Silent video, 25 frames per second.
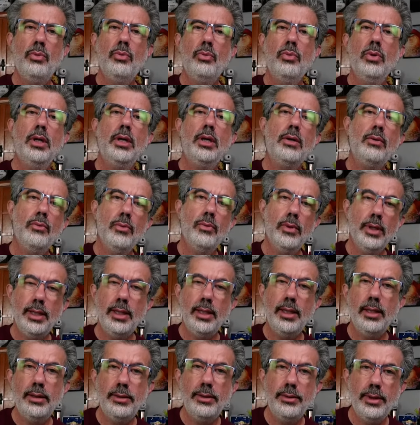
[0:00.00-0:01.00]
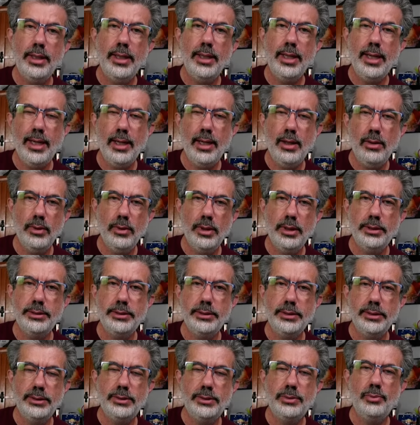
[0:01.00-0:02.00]
You work 100 hours
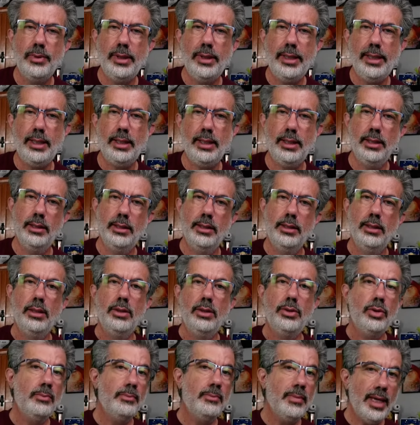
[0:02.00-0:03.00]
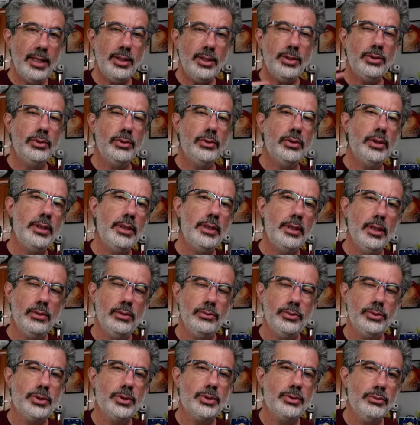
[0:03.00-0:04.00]
this week. You make sure you
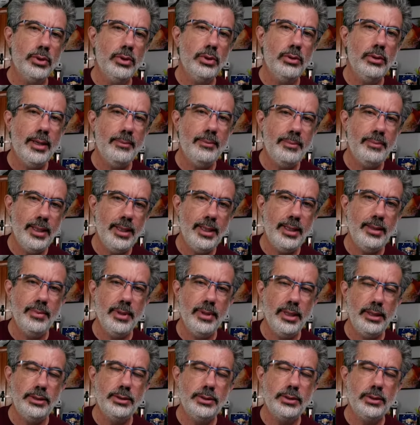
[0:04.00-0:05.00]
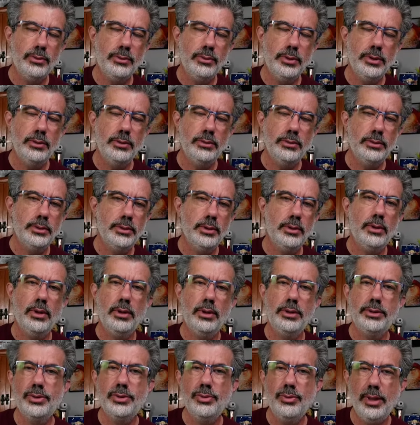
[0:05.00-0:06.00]
don't screw up anybody's cruise
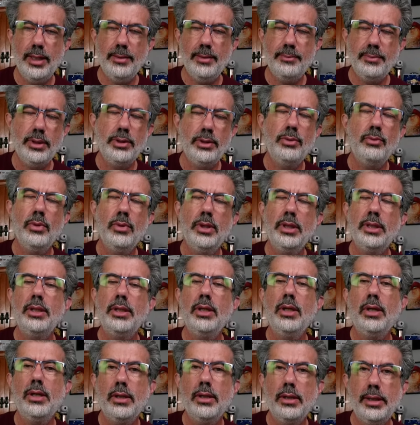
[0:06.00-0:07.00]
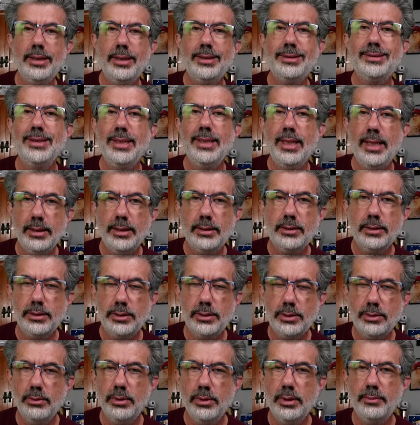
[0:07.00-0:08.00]
or trip. You work your hardest not to
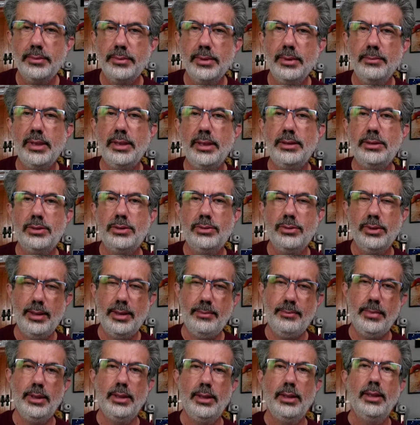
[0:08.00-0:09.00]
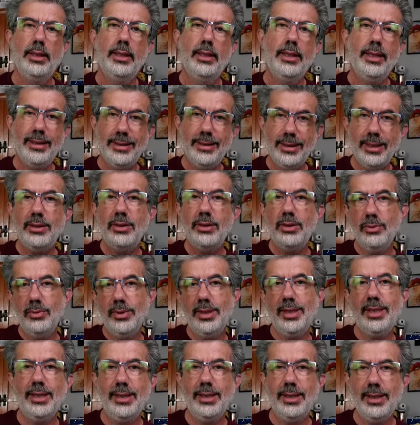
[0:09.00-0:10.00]
screw up somebody's trip. And then you do it
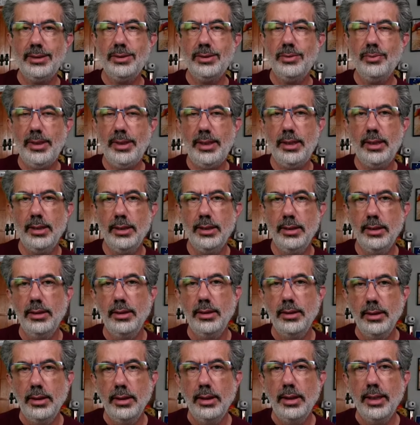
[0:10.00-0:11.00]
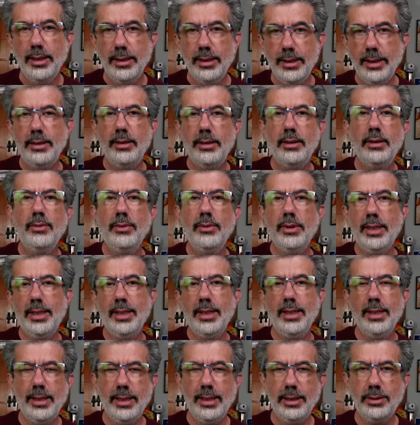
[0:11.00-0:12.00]
again next week. And then you do it
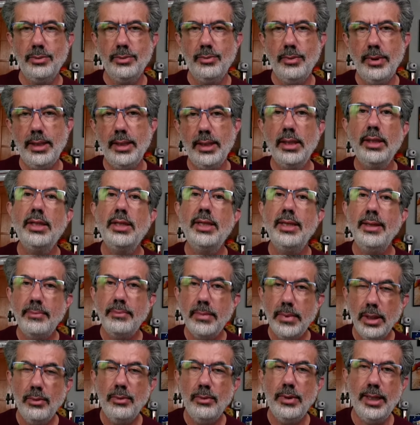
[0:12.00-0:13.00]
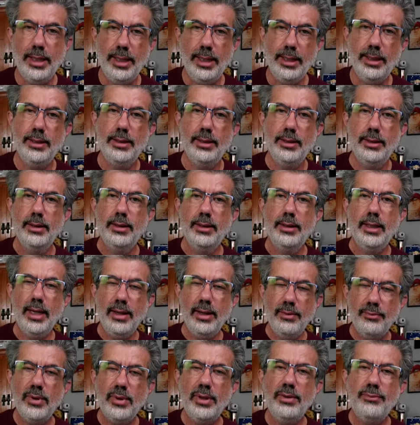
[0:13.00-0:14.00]
again next week. And you keep doing it
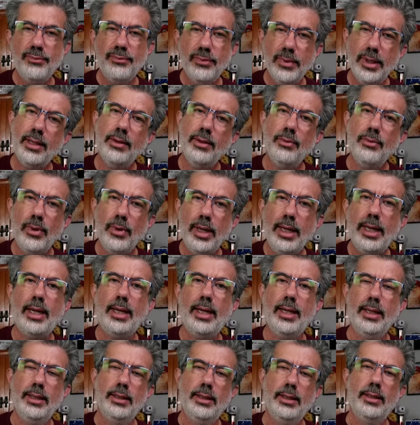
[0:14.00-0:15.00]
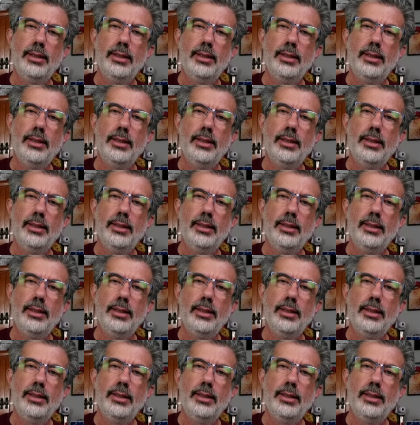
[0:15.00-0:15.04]
every freaking week.